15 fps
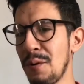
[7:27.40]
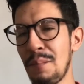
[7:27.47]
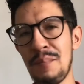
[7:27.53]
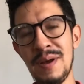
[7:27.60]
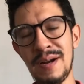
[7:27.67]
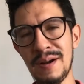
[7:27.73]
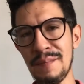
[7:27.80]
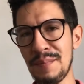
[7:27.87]

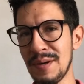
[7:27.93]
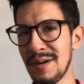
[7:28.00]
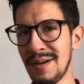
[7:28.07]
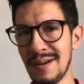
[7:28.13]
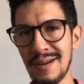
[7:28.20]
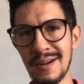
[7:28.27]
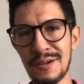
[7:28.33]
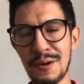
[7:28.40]
Pick up
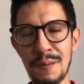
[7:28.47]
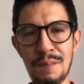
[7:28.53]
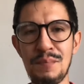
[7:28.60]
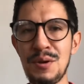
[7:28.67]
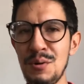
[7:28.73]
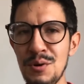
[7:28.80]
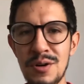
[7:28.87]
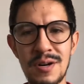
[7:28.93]
a
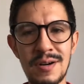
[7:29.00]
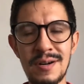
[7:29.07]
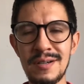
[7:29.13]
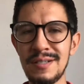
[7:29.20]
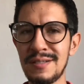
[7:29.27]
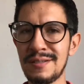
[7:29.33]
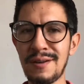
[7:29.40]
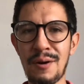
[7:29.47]
computer,
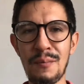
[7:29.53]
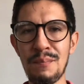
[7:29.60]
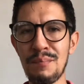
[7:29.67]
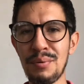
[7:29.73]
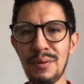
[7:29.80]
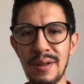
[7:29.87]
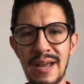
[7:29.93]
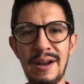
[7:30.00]
start
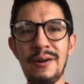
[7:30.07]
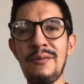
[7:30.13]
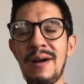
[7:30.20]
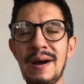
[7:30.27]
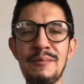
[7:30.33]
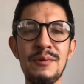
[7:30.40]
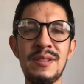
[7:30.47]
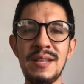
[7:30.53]
playing
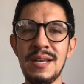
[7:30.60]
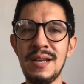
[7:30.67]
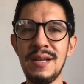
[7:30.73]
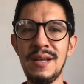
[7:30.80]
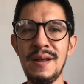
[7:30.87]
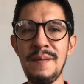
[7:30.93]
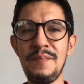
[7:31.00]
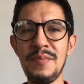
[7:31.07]
around with it.
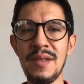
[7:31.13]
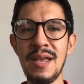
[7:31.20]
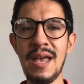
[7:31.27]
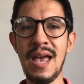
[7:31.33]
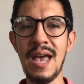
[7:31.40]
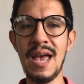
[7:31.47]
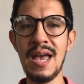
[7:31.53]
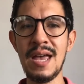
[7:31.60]

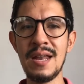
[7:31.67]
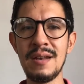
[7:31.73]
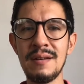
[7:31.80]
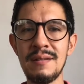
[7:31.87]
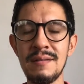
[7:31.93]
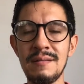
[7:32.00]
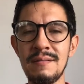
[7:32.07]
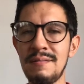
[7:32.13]

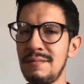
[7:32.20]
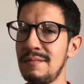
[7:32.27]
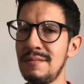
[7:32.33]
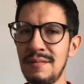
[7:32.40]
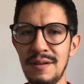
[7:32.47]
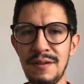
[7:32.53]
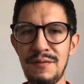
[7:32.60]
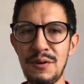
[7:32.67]
And
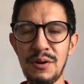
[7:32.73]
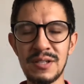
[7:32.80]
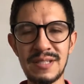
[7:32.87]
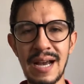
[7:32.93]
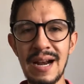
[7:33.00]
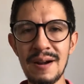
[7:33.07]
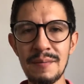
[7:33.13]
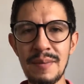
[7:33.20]
if you're
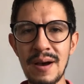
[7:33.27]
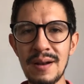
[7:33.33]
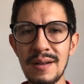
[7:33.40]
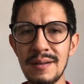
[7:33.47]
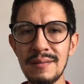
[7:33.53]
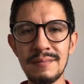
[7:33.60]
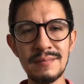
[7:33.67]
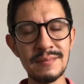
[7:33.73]
excited about
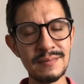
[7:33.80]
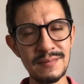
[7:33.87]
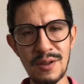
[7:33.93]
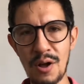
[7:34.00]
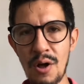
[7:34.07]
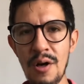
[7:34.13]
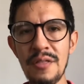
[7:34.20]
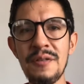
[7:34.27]
it,
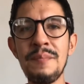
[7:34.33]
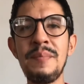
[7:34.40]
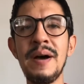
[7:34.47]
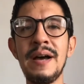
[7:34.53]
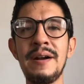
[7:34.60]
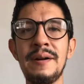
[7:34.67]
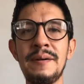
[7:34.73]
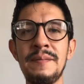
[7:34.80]
all the
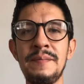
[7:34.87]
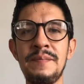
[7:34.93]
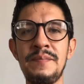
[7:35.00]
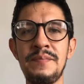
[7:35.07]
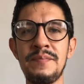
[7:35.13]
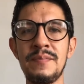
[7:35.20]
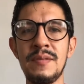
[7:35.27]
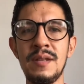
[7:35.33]
better.
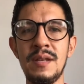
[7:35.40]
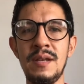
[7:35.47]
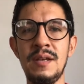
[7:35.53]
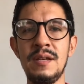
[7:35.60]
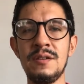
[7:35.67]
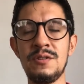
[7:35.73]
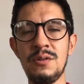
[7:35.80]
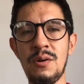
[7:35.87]

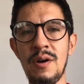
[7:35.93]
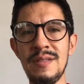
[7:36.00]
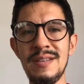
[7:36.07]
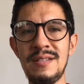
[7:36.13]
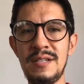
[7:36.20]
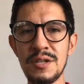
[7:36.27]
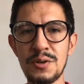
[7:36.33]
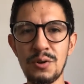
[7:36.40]
So on
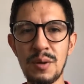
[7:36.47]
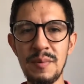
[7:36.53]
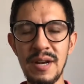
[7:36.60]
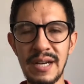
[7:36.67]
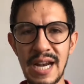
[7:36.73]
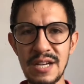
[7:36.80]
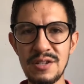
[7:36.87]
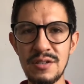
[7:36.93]
this digital
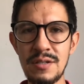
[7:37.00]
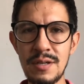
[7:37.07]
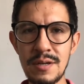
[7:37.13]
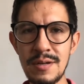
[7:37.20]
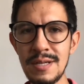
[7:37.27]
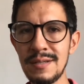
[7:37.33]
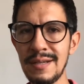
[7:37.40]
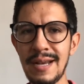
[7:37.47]
communication
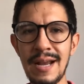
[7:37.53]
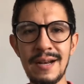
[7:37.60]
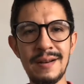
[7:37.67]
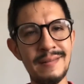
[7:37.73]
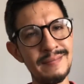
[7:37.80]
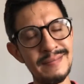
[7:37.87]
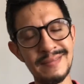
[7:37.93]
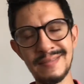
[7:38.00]
series,
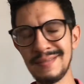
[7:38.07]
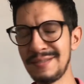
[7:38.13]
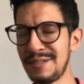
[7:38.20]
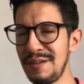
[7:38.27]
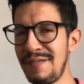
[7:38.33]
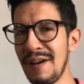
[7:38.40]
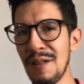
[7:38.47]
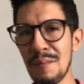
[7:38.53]
again,
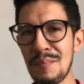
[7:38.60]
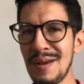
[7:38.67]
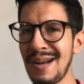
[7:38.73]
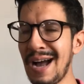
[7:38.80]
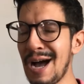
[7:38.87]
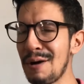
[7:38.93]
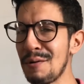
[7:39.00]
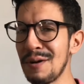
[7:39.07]
developing
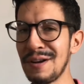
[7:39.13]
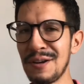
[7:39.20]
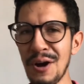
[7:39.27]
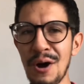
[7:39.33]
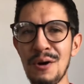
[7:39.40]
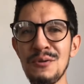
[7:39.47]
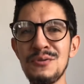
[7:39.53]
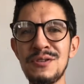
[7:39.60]
how it
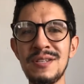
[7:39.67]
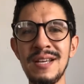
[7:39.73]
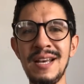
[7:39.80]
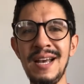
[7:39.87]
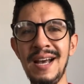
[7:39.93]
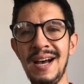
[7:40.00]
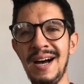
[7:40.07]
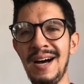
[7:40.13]
goes.
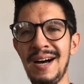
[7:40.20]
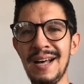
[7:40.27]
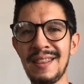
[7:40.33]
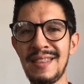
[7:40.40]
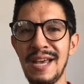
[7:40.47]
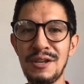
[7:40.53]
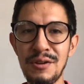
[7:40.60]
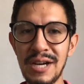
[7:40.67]

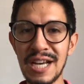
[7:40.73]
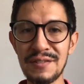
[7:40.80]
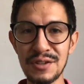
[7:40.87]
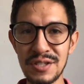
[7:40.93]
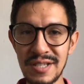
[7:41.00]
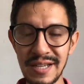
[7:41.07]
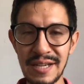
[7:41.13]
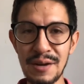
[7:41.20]
Thank you guys for
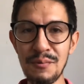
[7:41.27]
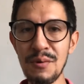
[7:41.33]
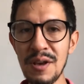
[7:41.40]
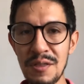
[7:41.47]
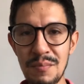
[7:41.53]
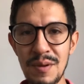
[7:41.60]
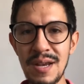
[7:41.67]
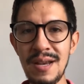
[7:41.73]
sticking
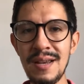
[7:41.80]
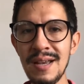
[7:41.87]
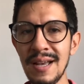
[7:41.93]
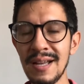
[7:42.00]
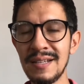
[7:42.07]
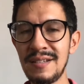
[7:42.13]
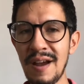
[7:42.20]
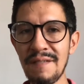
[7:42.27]
with me.
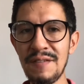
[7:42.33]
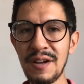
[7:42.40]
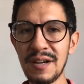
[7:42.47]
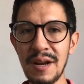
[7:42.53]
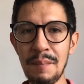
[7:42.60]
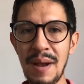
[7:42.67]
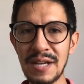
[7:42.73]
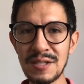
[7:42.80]
Definitely
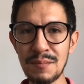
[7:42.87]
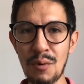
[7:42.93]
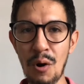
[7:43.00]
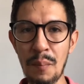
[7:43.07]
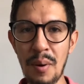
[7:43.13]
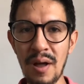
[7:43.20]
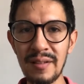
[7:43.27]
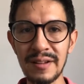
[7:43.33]
gonna make some more
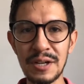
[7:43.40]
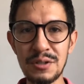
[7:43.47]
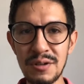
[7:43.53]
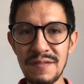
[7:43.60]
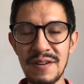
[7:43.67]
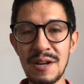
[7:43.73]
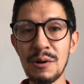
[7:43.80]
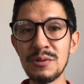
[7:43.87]
Polyglot Journey
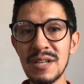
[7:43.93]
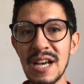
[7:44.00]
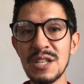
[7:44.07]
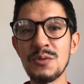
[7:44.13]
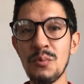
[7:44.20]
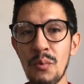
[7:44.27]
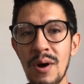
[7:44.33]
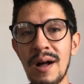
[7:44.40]
videos as
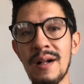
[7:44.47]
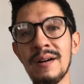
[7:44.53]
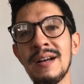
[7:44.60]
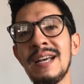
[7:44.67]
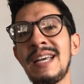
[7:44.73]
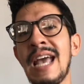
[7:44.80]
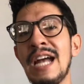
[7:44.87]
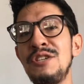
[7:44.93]
well.
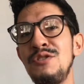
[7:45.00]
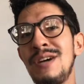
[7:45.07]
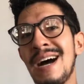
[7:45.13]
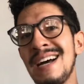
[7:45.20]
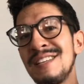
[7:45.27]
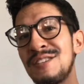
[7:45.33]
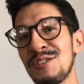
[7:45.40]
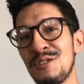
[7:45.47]
Catch you
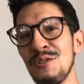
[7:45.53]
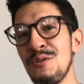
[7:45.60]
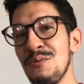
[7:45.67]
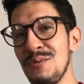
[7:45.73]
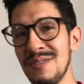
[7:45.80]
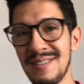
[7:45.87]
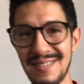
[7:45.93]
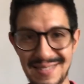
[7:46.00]
guys
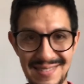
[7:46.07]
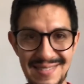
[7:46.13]
soon.